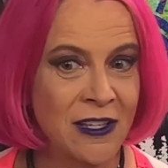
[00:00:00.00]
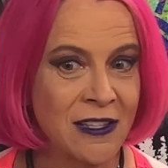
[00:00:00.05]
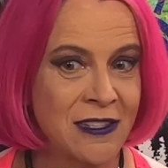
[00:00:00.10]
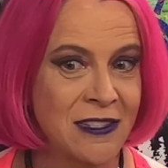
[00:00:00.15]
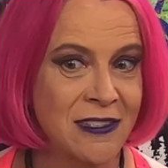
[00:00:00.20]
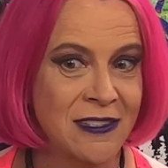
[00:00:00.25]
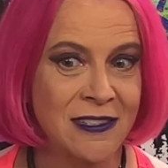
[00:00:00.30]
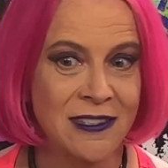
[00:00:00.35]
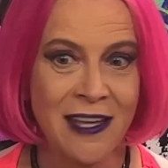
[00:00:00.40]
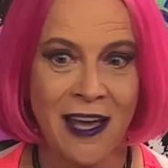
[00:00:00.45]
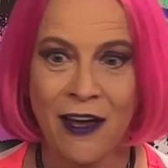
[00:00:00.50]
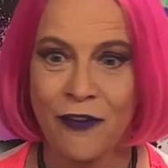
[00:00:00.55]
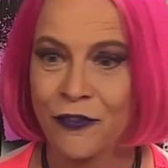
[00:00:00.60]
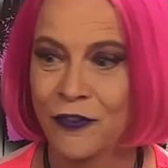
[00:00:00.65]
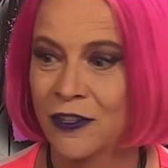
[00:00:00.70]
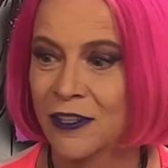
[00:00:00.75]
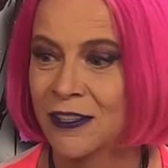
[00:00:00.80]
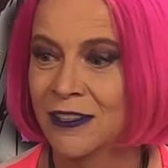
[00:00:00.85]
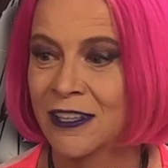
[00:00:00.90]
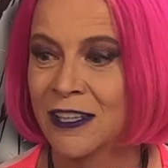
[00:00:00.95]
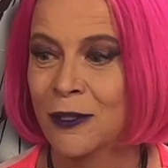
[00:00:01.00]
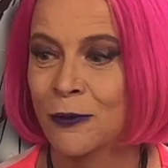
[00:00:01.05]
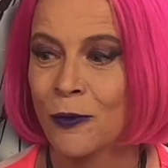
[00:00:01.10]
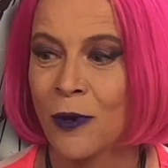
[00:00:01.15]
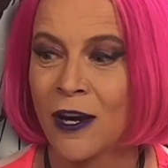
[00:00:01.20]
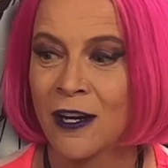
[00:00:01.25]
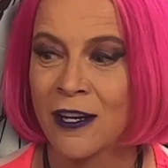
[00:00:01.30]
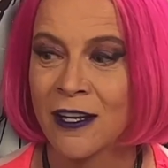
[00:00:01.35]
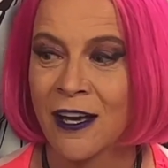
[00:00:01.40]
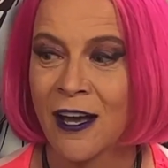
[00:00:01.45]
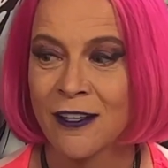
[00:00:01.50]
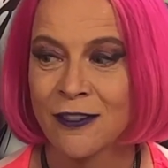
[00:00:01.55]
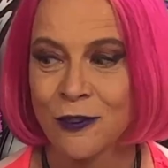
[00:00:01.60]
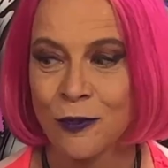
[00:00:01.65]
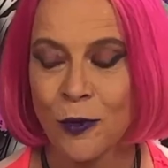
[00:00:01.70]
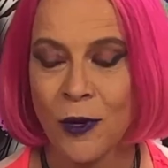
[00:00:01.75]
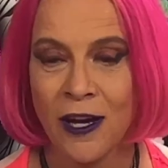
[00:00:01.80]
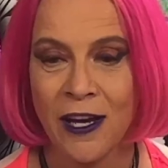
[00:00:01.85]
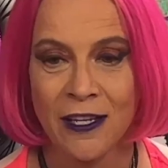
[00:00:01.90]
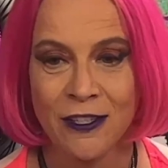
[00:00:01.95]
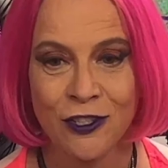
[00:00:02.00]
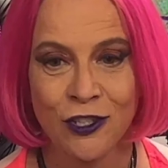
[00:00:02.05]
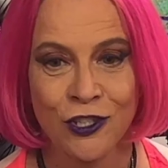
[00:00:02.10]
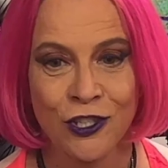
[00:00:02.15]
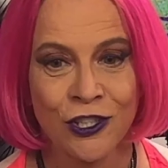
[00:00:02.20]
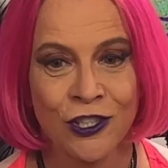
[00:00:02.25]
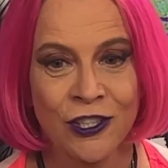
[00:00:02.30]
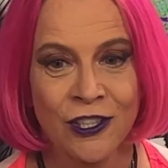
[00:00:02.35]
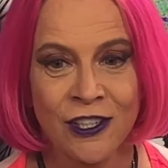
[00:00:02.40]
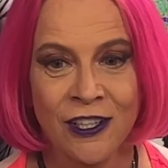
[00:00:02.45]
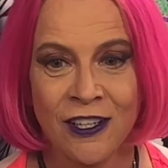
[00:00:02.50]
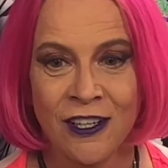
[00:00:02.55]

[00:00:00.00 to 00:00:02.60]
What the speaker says: It's definitely running on Twitch.